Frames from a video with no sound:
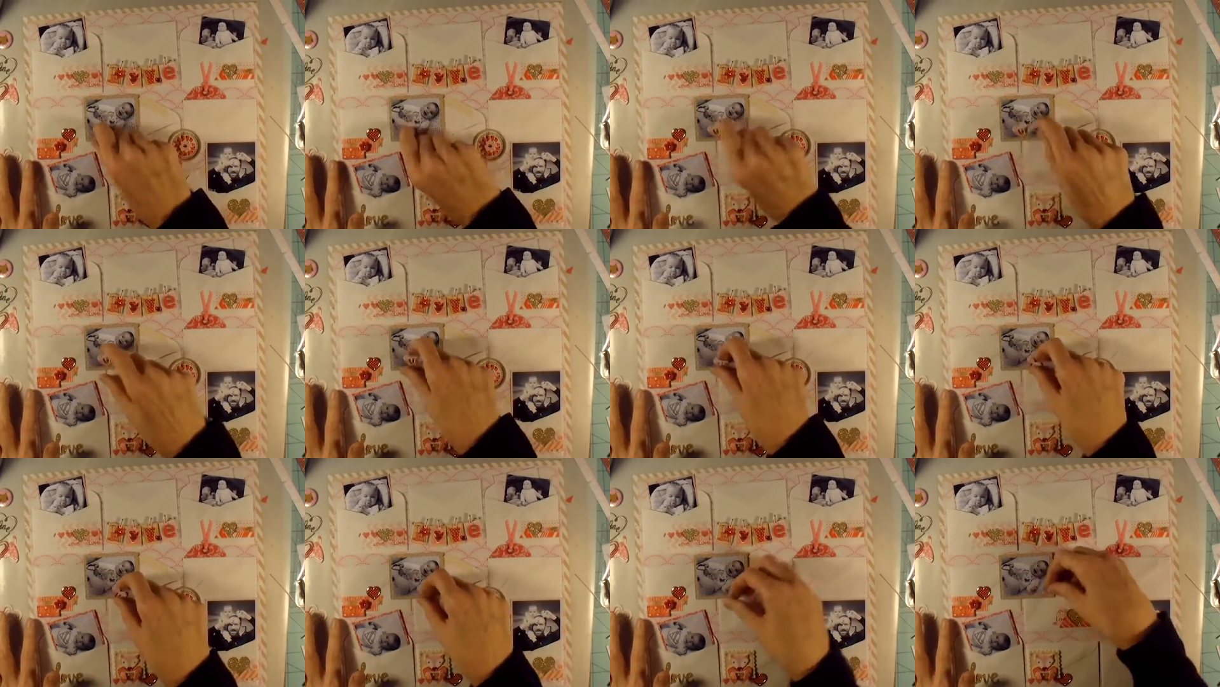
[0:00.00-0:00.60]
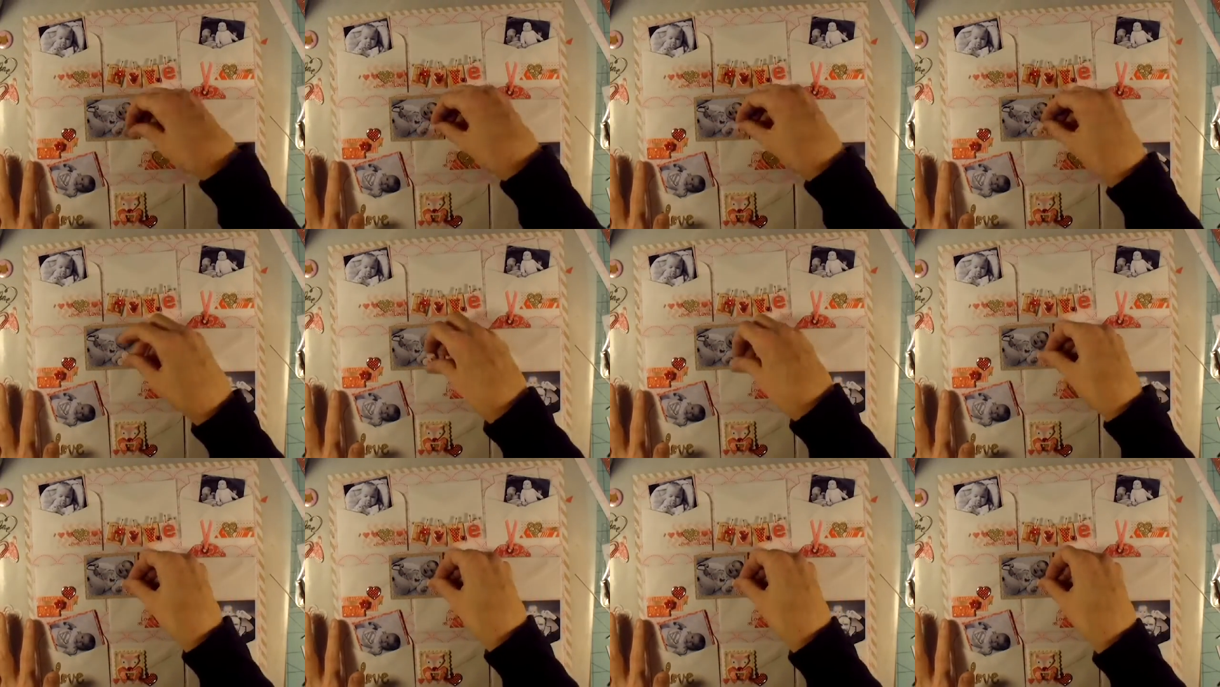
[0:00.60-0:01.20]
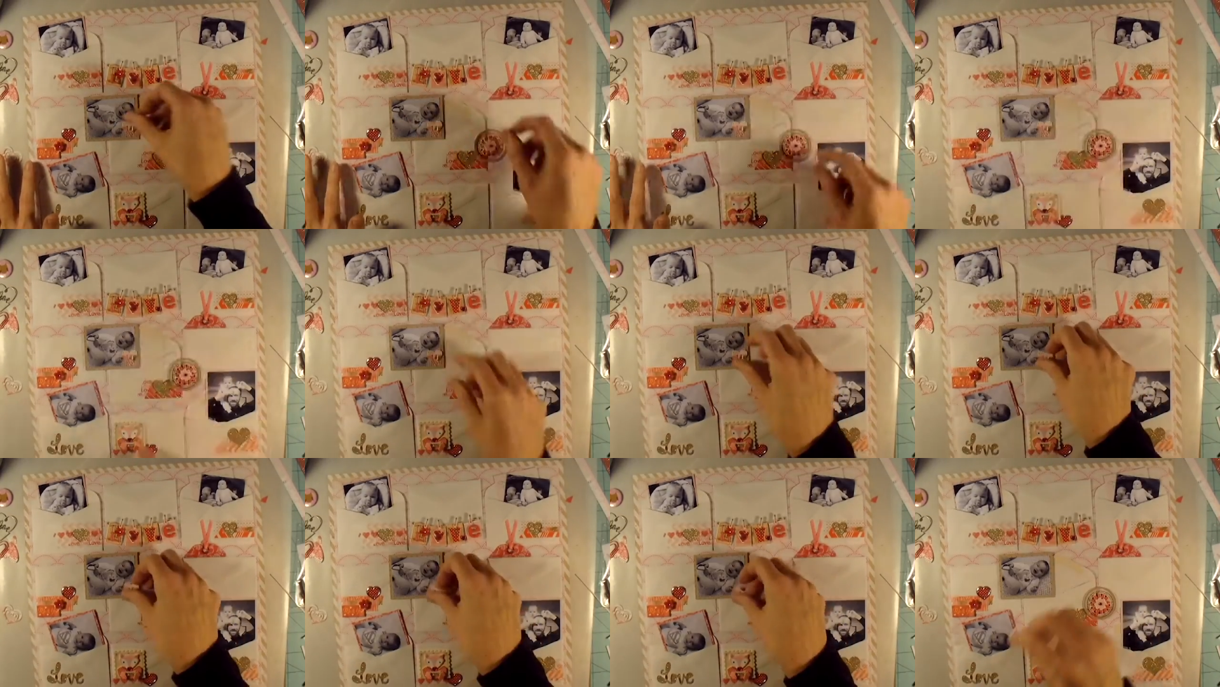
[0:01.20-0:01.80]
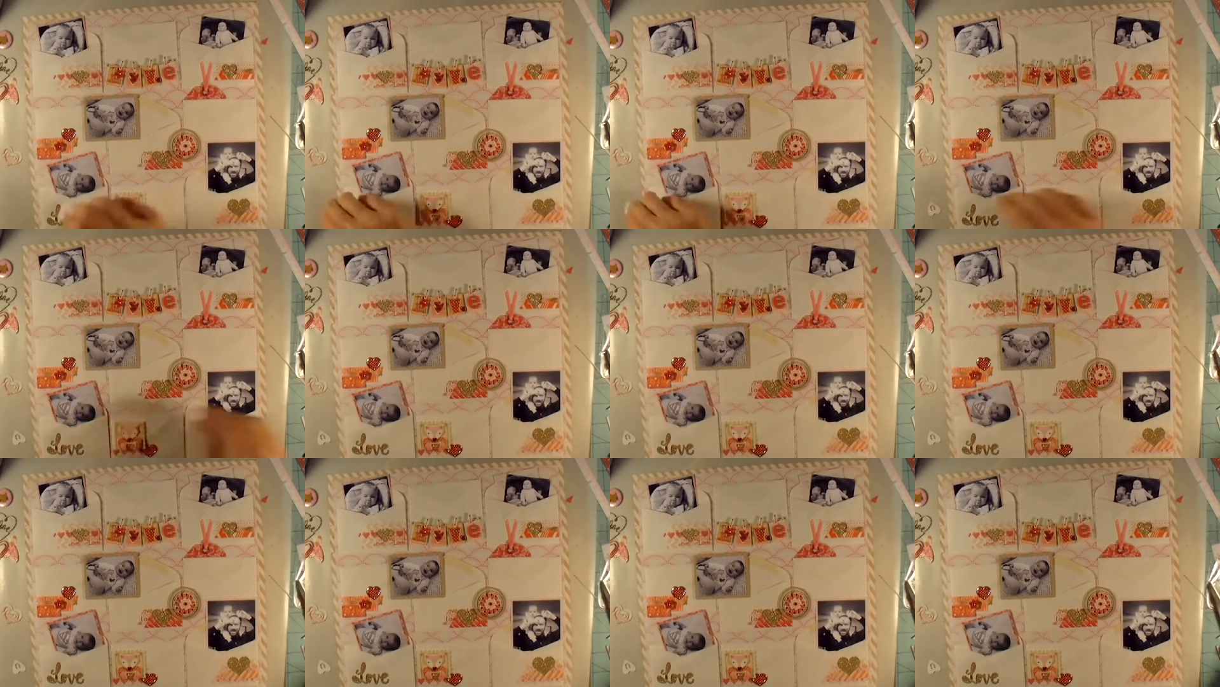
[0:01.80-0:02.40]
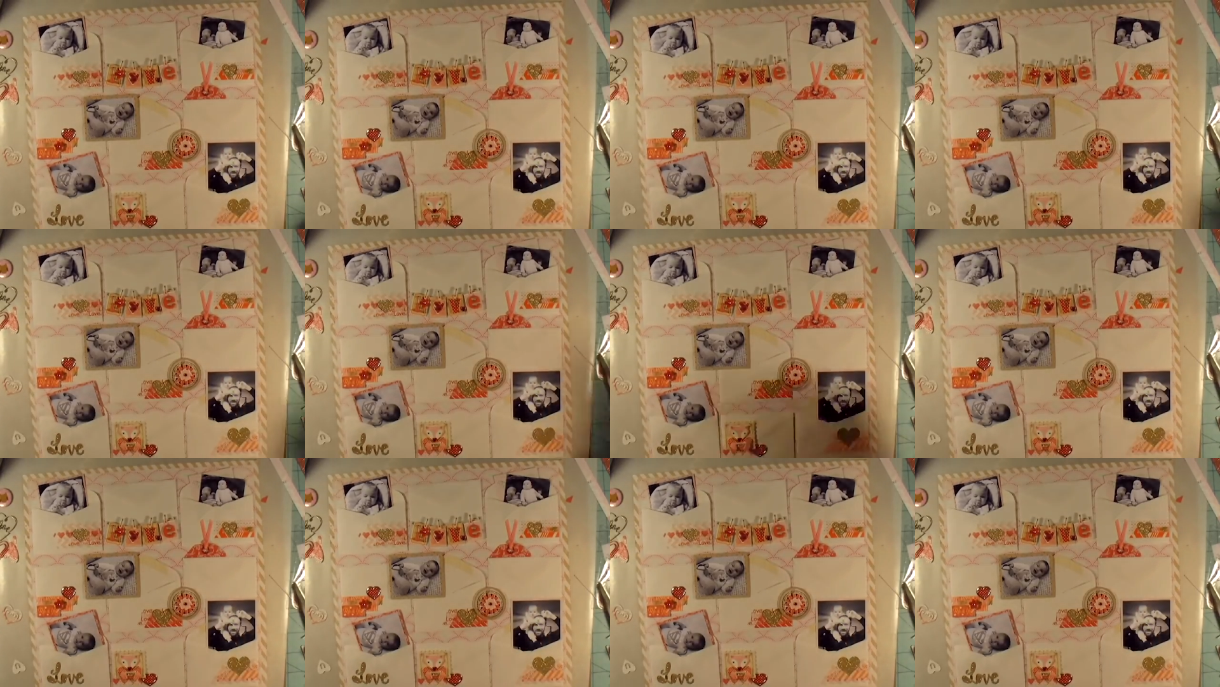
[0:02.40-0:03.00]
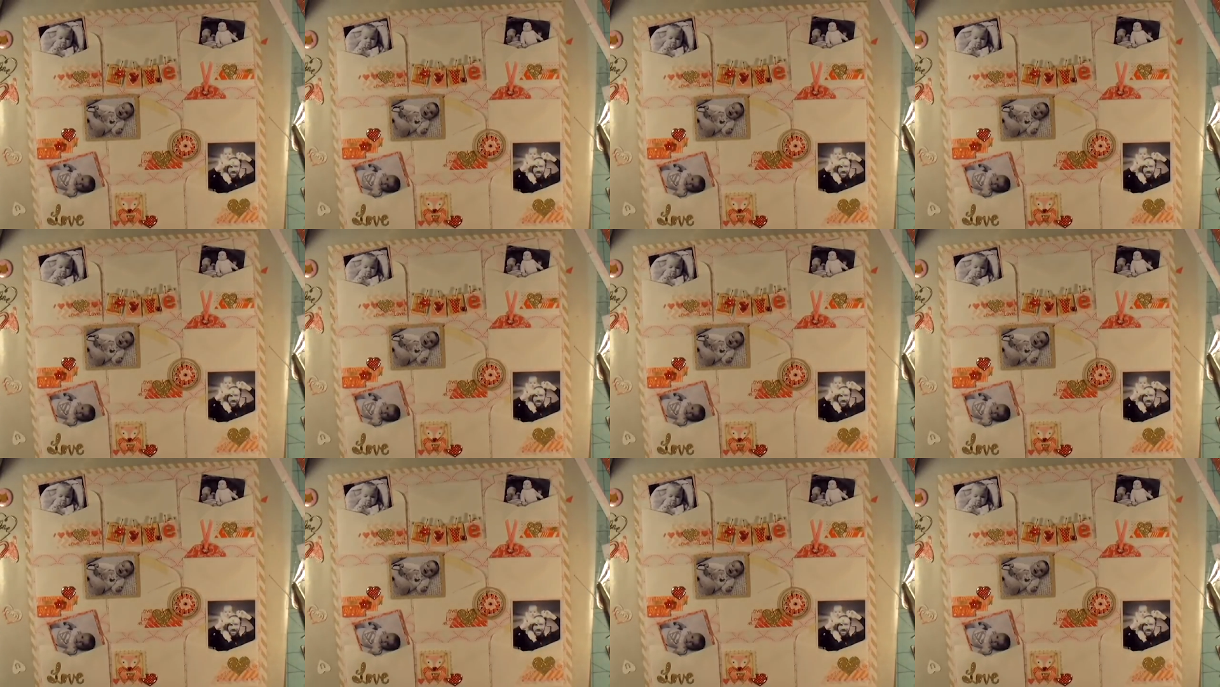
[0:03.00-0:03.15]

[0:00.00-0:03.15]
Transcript: Nobody's mouth can be seen.